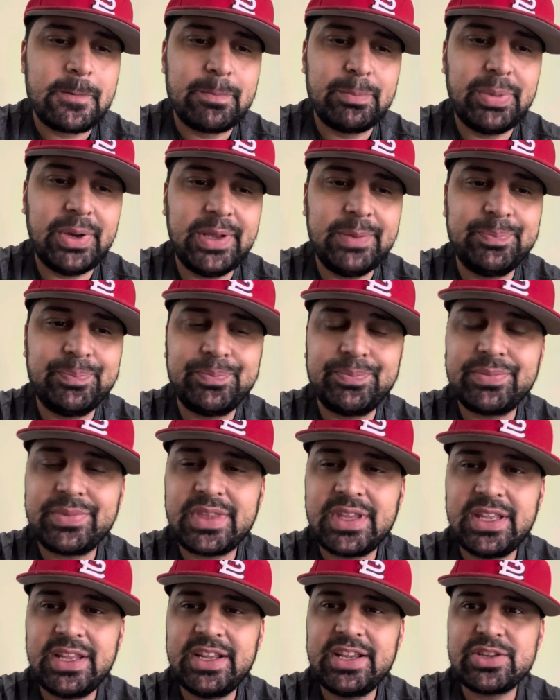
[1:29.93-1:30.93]
But
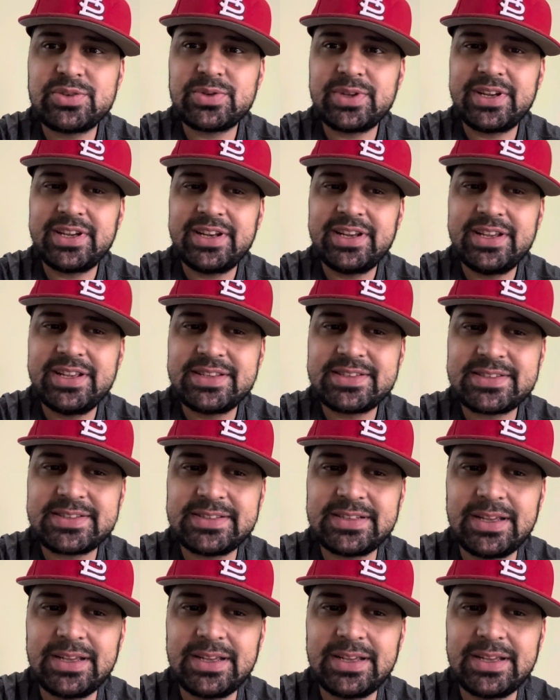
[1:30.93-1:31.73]
it is what it is.